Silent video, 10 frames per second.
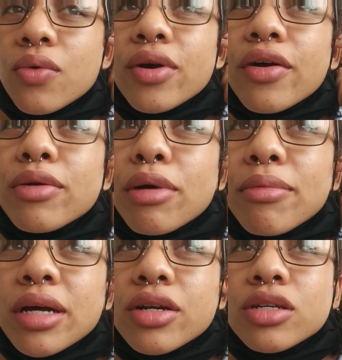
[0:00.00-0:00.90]
we are in
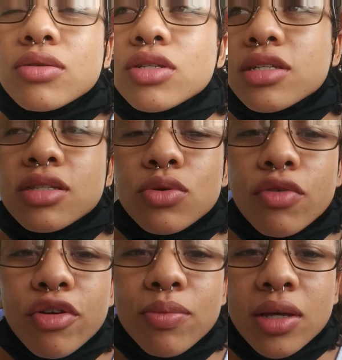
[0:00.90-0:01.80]
Barbados, which is
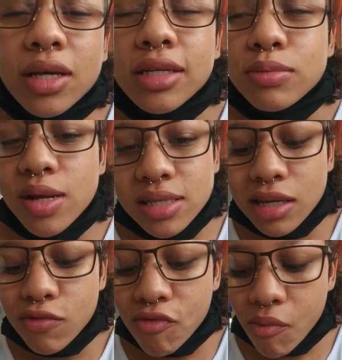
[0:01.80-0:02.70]
known for being
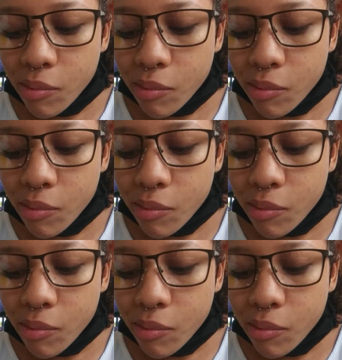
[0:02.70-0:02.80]
expensive,